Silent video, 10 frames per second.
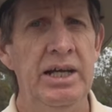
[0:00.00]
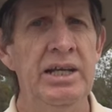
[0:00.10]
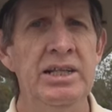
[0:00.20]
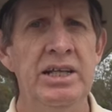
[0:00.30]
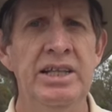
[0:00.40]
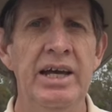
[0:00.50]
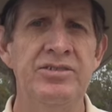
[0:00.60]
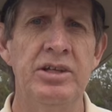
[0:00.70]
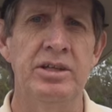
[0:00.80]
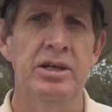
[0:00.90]

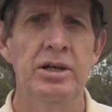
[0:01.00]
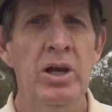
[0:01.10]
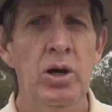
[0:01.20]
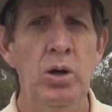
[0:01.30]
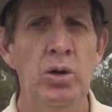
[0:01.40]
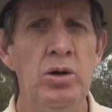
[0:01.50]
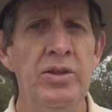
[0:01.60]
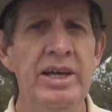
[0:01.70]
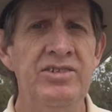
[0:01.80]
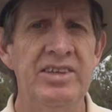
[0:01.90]
incandescent. All
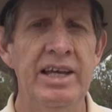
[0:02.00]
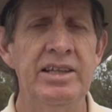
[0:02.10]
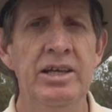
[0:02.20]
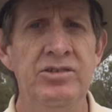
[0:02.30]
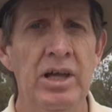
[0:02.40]
these settings